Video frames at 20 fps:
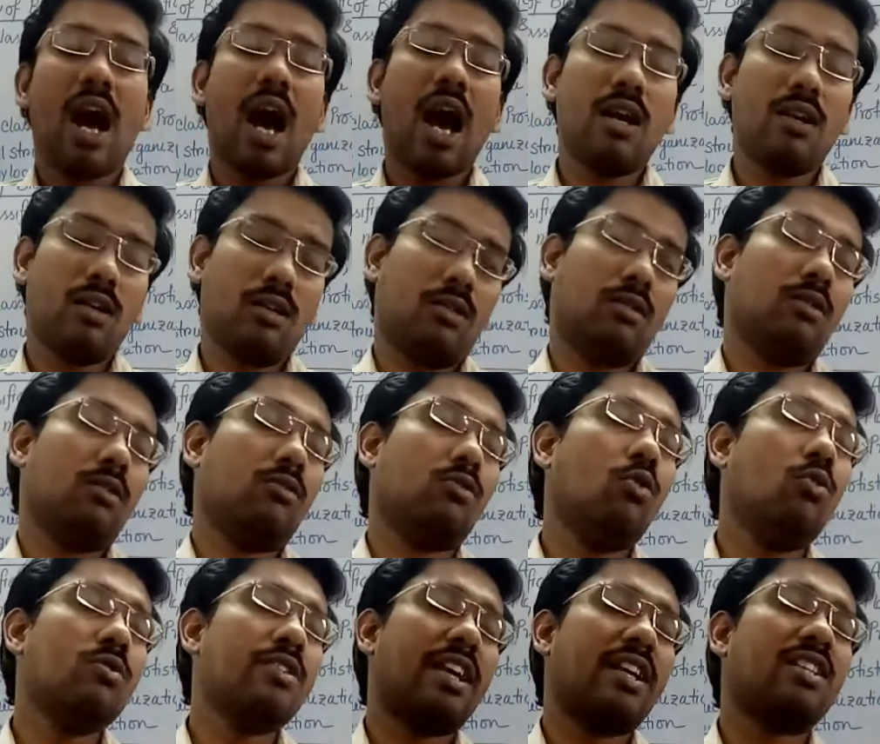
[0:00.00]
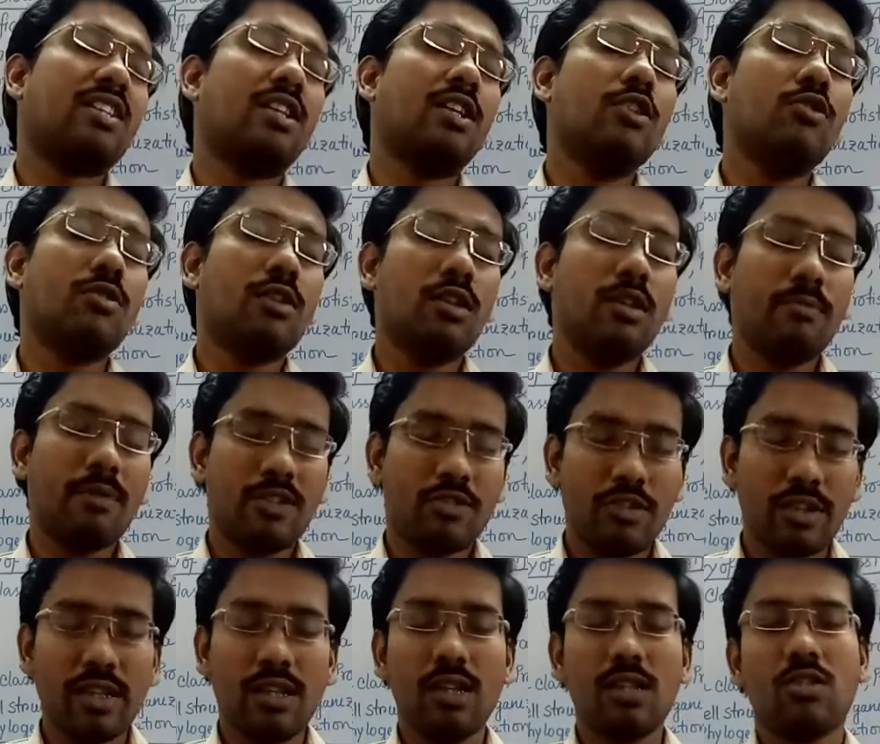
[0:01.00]
and those excretory
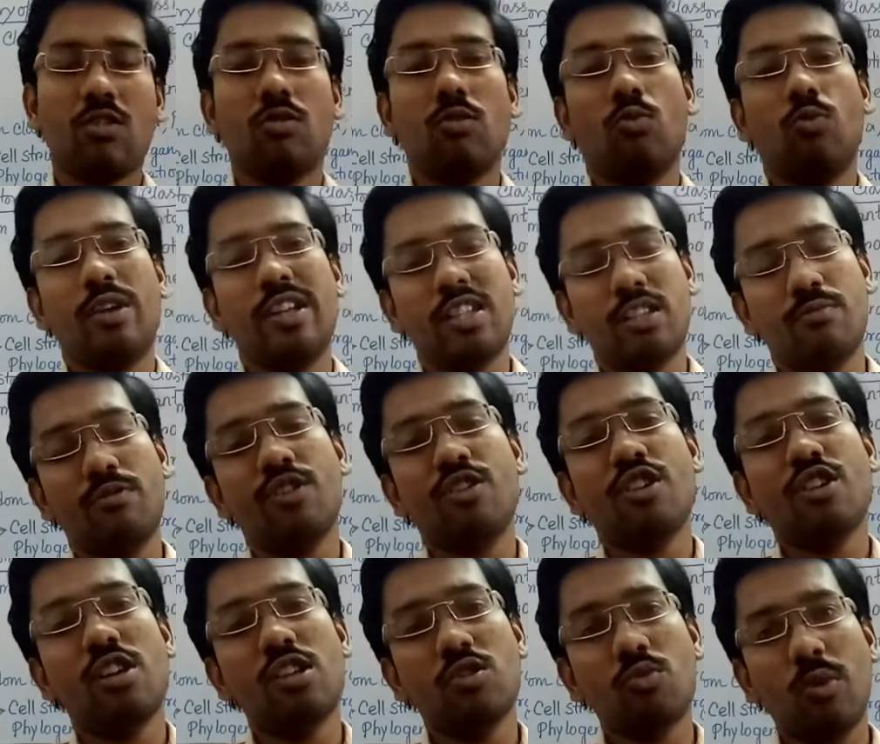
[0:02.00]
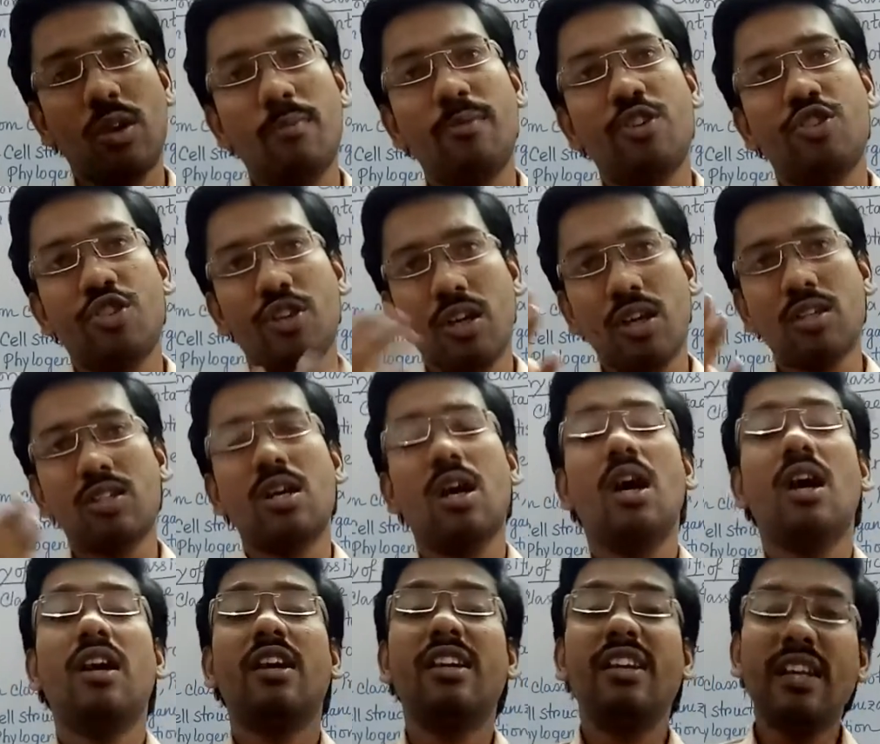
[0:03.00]
materials or waste materials will be just
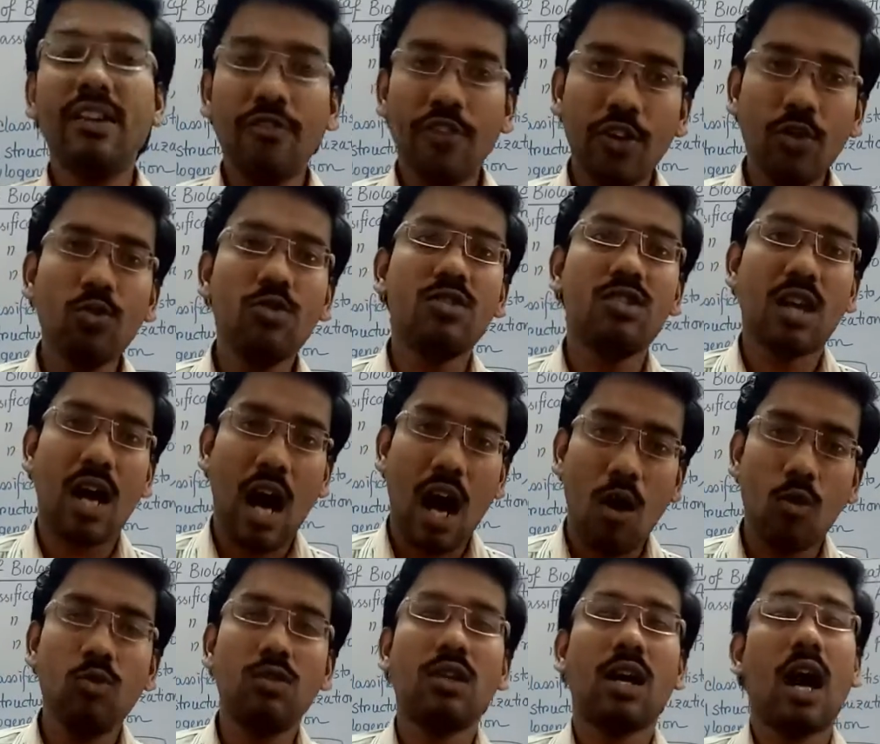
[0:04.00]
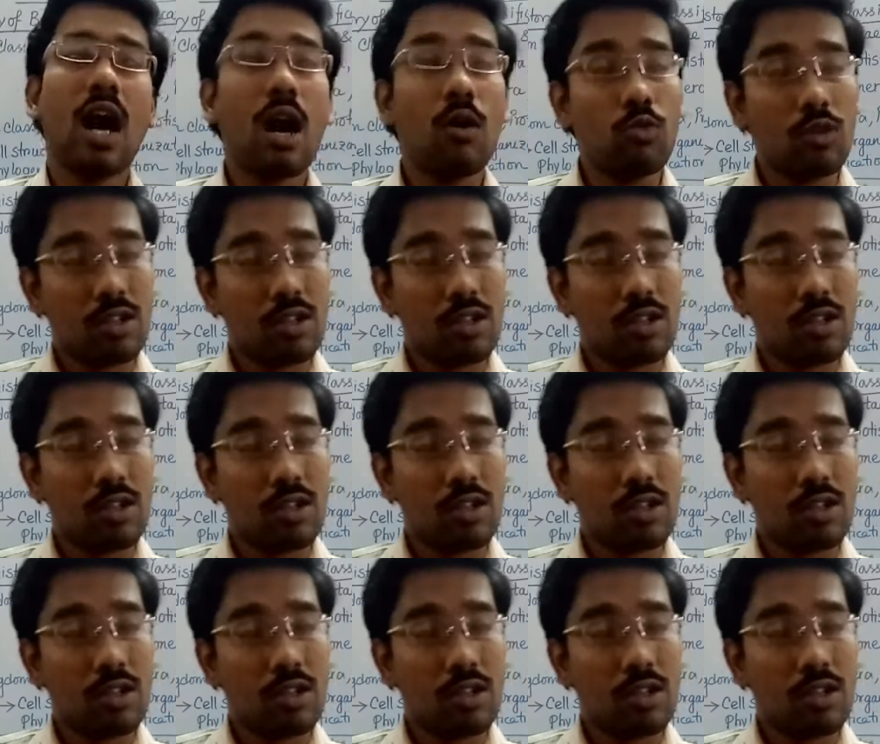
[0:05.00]
diffused out